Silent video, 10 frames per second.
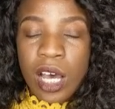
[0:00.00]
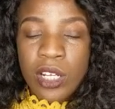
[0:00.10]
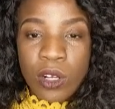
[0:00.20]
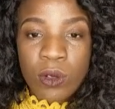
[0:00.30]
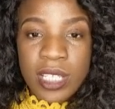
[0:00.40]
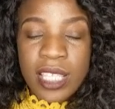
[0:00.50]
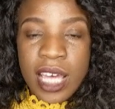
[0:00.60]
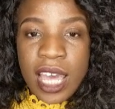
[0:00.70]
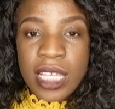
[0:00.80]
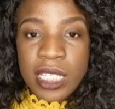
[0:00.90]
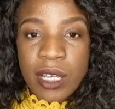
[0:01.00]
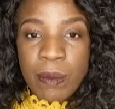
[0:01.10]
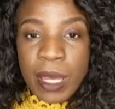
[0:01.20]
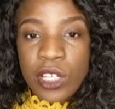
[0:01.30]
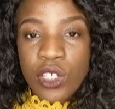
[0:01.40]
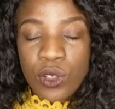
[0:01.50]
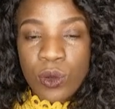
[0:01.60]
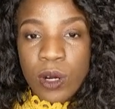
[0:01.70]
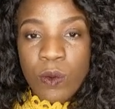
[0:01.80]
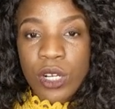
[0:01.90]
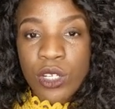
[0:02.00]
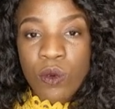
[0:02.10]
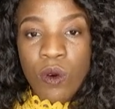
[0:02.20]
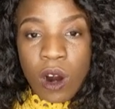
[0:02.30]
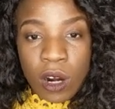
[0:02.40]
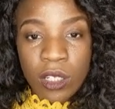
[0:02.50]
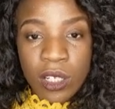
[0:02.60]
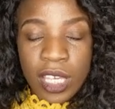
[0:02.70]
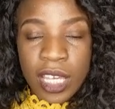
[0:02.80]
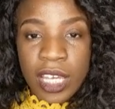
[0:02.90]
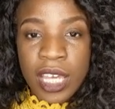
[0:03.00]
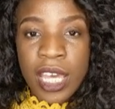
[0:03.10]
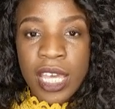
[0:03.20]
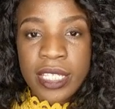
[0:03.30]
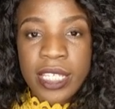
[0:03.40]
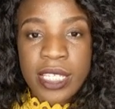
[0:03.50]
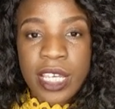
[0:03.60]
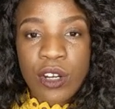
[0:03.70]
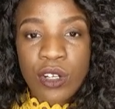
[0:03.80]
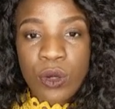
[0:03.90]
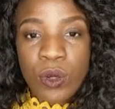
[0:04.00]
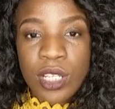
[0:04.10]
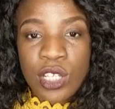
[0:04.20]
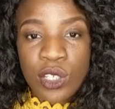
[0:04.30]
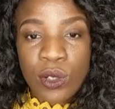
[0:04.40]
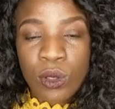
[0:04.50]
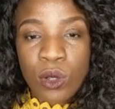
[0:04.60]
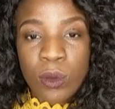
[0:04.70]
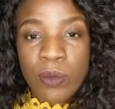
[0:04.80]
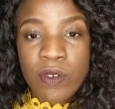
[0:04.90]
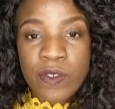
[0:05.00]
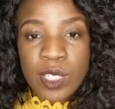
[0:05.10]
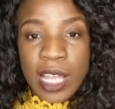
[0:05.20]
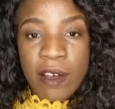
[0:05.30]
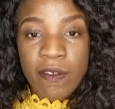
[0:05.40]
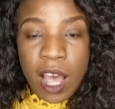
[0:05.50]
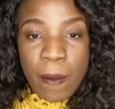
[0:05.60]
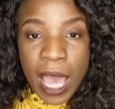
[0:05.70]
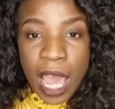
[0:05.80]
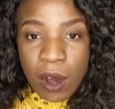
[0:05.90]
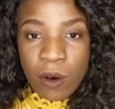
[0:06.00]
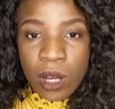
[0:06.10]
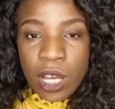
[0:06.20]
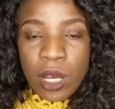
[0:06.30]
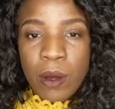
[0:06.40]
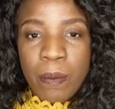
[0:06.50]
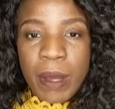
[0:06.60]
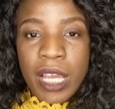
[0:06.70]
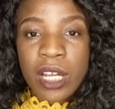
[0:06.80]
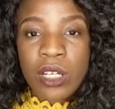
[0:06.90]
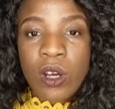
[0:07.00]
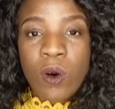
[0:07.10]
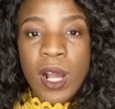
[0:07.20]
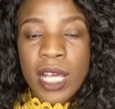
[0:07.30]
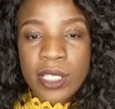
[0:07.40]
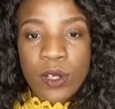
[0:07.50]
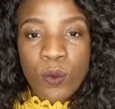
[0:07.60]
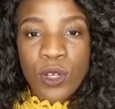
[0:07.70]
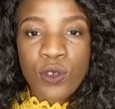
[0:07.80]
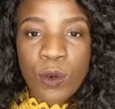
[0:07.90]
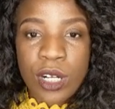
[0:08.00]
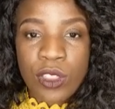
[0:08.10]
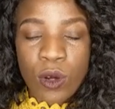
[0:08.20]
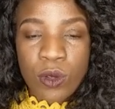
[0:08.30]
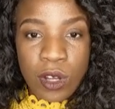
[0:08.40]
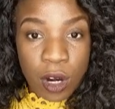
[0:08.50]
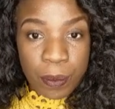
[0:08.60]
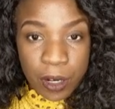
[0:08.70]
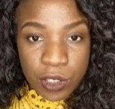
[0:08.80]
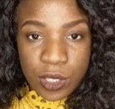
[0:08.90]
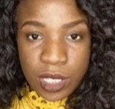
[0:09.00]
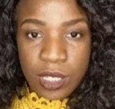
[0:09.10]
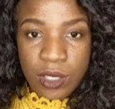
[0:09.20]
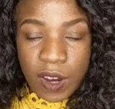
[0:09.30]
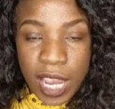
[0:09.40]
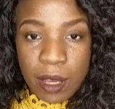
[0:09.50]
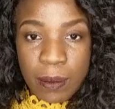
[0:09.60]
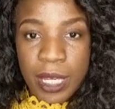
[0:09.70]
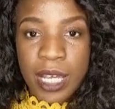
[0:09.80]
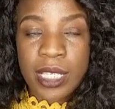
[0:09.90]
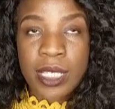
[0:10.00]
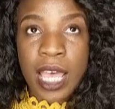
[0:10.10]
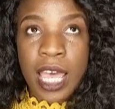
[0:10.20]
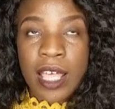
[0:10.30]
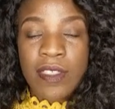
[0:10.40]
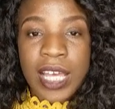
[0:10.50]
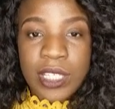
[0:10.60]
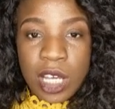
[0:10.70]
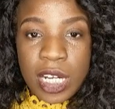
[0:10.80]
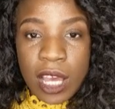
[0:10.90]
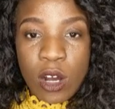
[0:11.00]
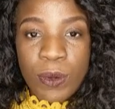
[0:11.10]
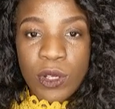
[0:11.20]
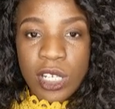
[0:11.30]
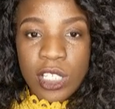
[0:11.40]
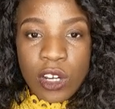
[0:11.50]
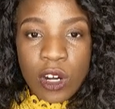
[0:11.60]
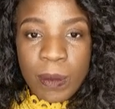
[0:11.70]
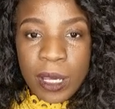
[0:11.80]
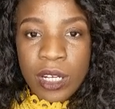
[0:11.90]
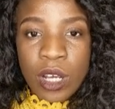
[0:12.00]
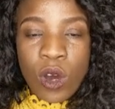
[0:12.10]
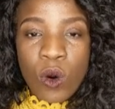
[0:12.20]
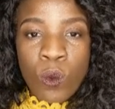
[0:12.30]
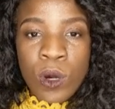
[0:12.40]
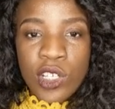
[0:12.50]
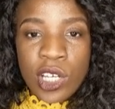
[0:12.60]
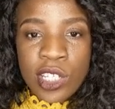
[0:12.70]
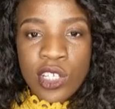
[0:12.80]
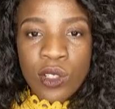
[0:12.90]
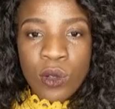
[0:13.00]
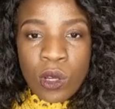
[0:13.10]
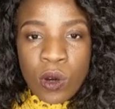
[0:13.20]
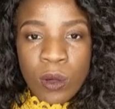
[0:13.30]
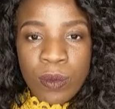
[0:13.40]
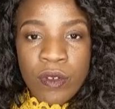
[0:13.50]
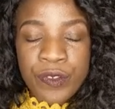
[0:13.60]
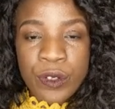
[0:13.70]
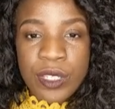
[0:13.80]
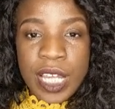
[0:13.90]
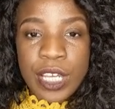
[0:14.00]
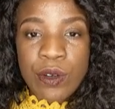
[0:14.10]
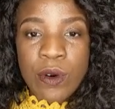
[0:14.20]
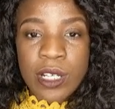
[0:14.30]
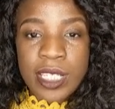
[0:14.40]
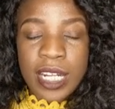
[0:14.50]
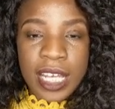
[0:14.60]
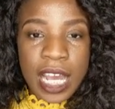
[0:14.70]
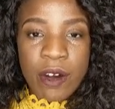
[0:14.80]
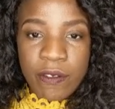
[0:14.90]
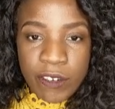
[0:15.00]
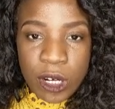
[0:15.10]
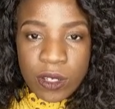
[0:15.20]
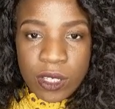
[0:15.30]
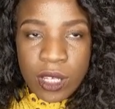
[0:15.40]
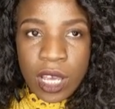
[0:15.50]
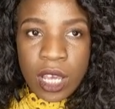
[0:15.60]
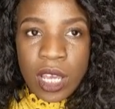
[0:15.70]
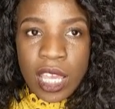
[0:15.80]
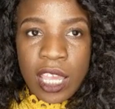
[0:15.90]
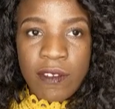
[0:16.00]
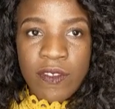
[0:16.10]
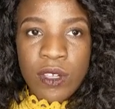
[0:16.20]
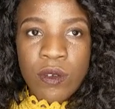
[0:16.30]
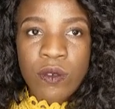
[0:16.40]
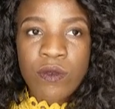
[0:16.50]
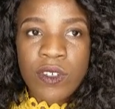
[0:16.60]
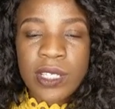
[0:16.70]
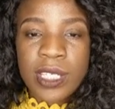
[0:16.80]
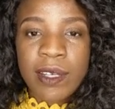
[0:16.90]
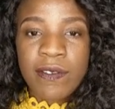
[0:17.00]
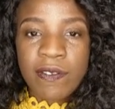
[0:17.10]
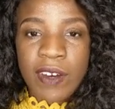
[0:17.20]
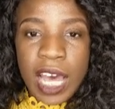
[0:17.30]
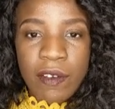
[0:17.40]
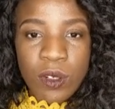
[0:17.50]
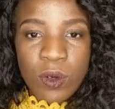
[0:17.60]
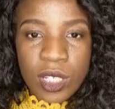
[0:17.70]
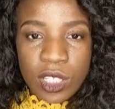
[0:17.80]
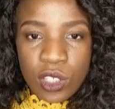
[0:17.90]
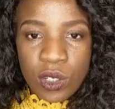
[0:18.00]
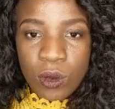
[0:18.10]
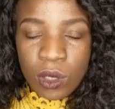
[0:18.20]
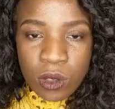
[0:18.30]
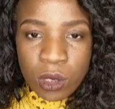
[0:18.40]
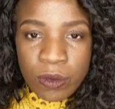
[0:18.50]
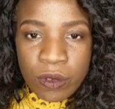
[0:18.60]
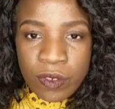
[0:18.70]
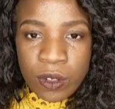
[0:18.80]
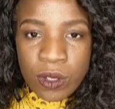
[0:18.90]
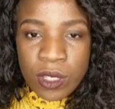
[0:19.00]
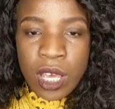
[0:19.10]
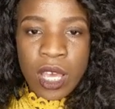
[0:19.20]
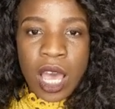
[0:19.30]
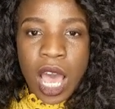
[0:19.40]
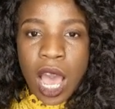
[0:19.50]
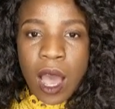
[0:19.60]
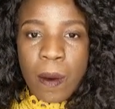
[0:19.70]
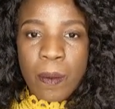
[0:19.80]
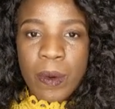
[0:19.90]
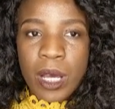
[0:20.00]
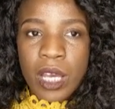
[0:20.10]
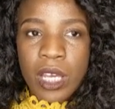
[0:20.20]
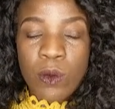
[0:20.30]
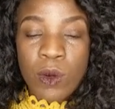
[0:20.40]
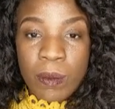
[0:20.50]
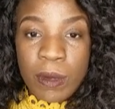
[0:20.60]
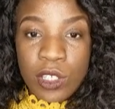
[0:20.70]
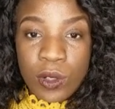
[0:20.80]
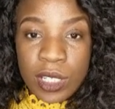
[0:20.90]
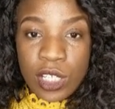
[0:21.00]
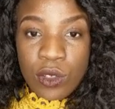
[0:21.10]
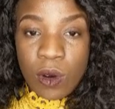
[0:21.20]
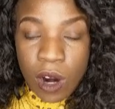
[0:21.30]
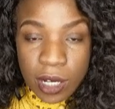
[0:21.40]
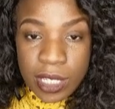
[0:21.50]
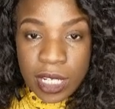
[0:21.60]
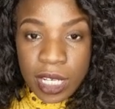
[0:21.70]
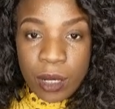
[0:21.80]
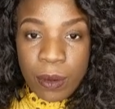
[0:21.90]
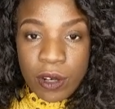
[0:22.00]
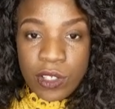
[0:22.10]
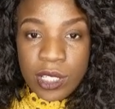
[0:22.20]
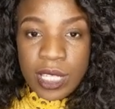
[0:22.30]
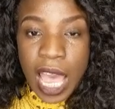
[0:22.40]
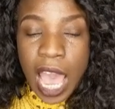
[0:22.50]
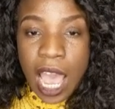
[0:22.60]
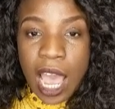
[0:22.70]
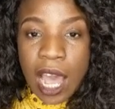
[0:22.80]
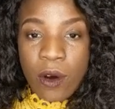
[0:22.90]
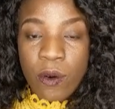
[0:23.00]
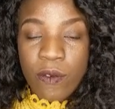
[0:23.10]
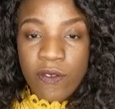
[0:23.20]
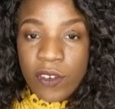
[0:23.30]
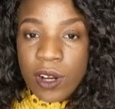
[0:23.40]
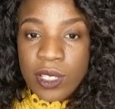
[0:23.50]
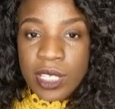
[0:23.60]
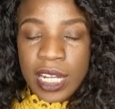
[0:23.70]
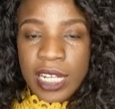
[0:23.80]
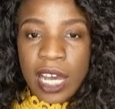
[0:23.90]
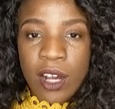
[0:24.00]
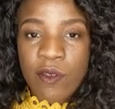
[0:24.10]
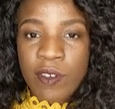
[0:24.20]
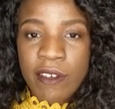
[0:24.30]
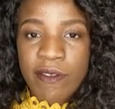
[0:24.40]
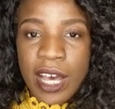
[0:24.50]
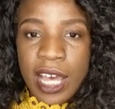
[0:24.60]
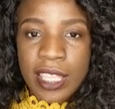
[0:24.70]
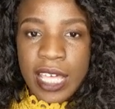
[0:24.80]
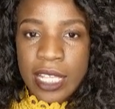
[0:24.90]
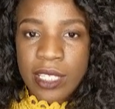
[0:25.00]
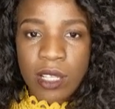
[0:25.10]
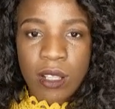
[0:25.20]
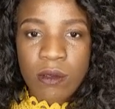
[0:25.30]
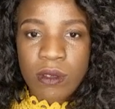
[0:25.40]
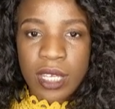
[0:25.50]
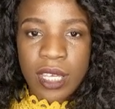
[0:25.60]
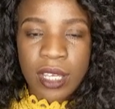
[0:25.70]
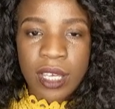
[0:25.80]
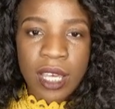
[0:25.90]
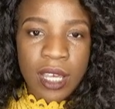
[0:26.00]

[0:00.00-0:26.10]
a note to that is to make sure when you are looking to see your new conditional loan approvals that have come out, make a note as to which one of those are purchases, right? Because that's going to help you determine which conditional loan approvals that you are sending out first. If you received 5 new conditional loan approvals, you want to make sure that you are sending a purchase out first and not a refi that's closing